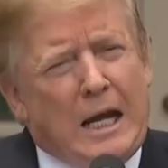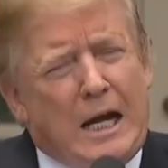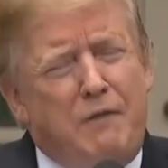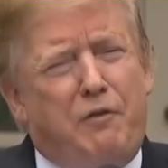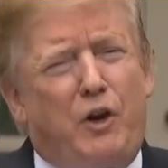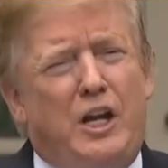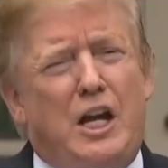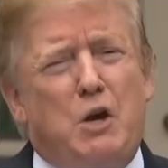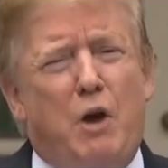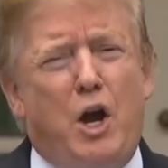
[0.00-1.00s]
And for a
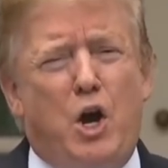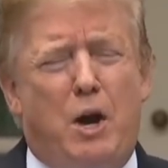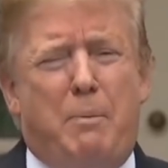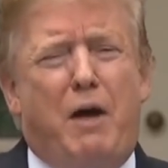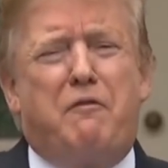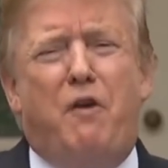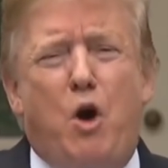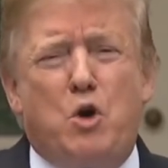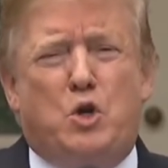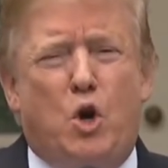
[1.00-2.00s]
year, I heard about
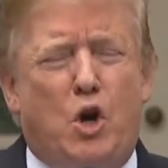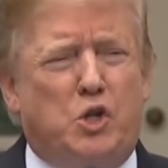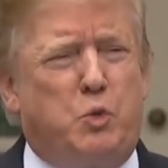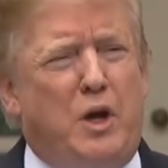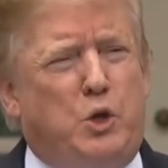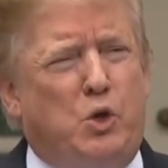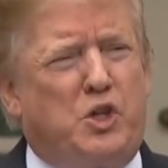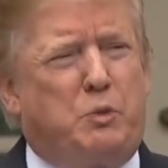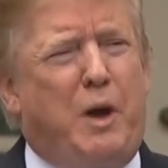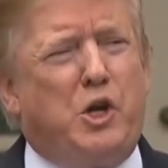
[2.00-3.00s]
phone calls went to a
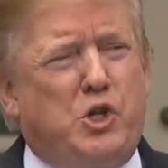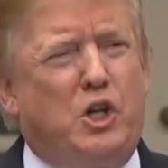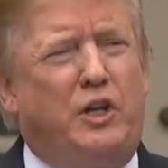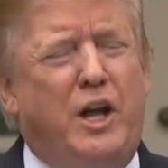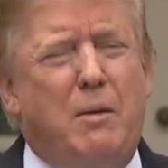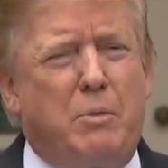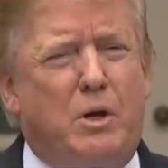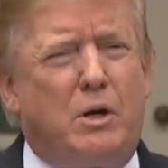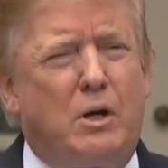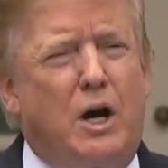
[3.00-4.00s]
special
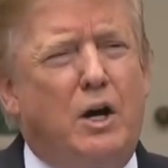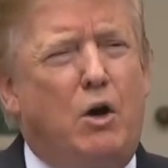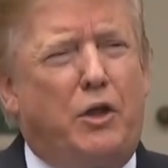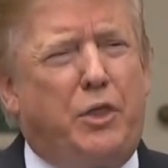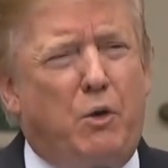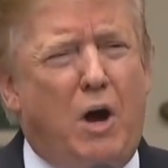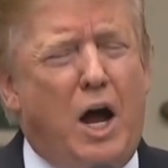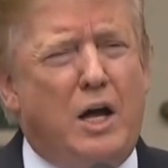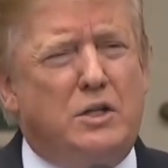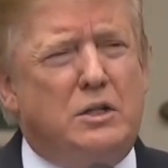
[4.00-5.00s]
number,
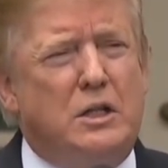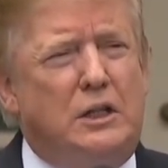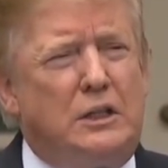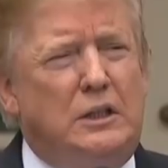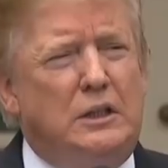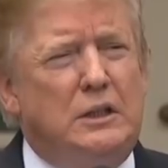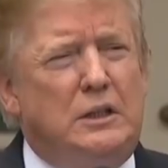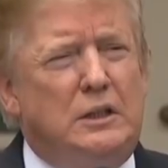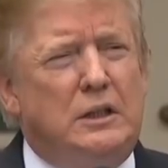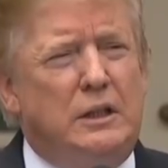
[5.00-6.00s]
unauthorized.
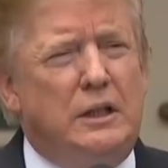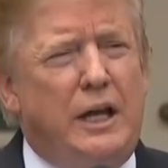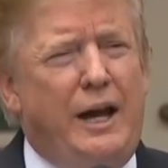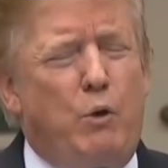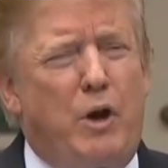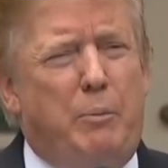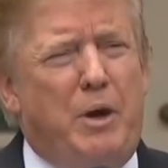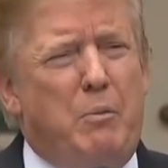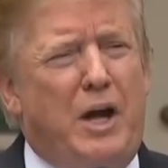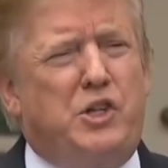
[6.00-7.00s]
And it would have
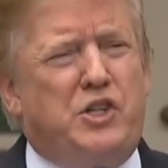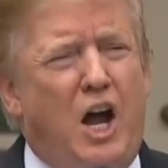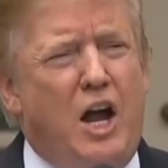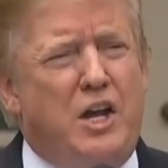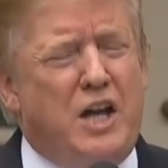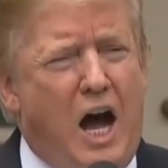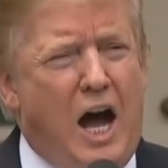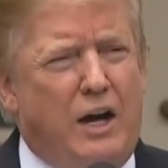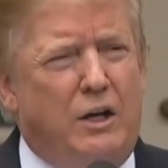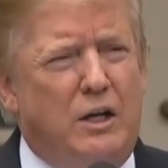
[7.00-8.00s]
been my son,
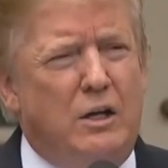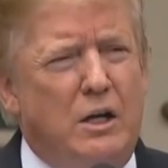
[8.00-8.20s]
Don,